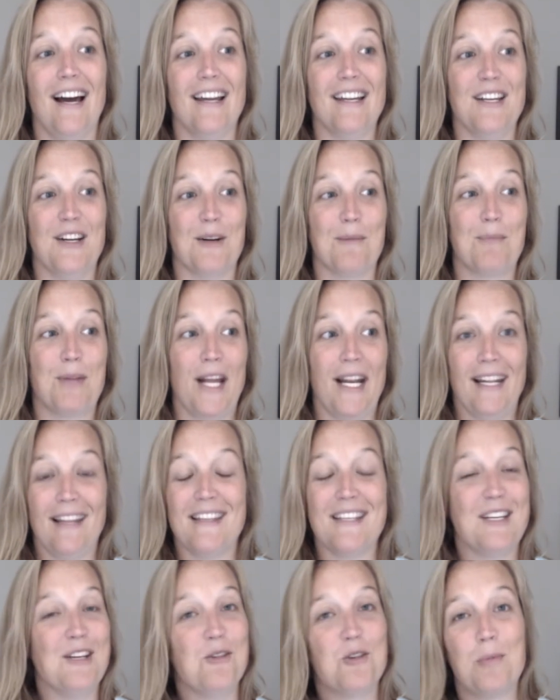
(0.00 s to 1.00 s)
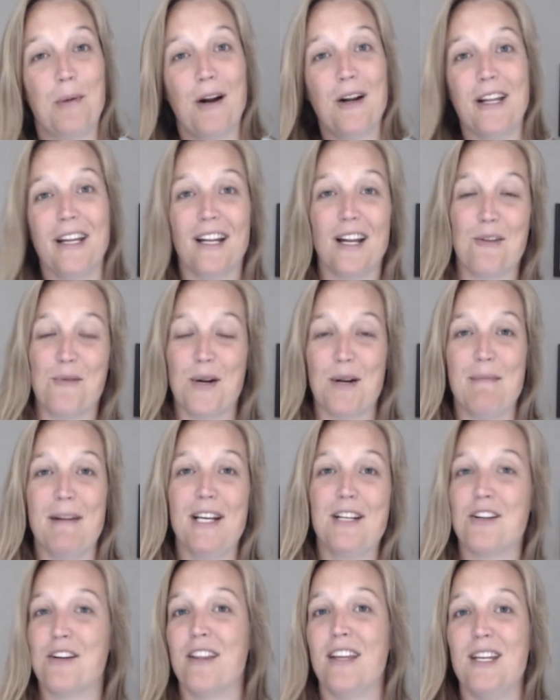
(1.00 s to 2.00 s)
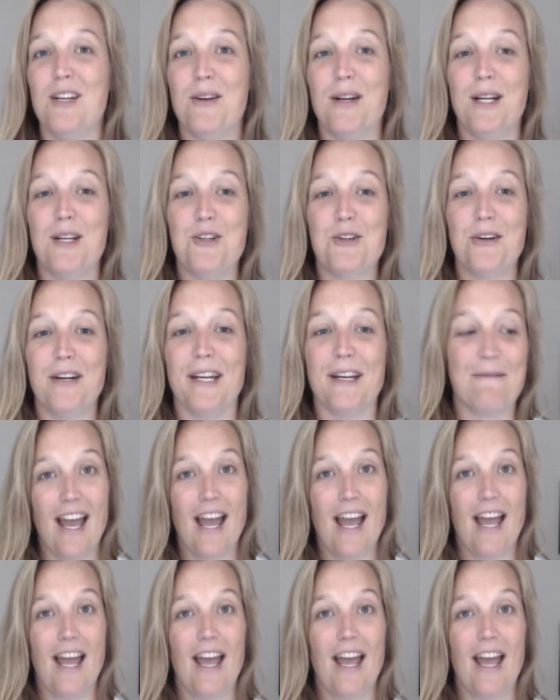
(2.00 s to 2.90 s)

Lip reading: you're planning this huge party and I want to make sure that you can enjoy it.